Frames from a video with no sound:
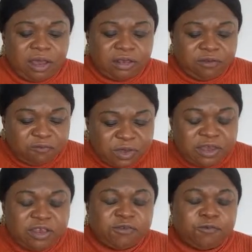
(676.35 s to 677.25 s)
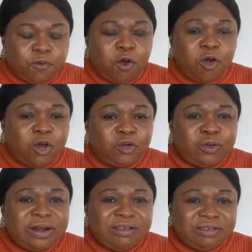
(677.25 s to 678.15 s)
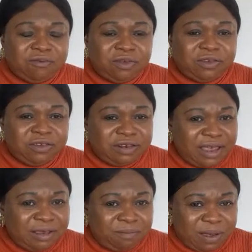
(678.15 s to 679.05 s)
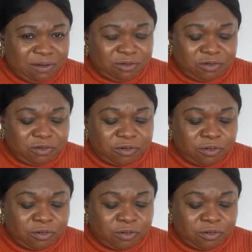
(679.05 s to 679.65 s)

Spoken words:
the fee is £479.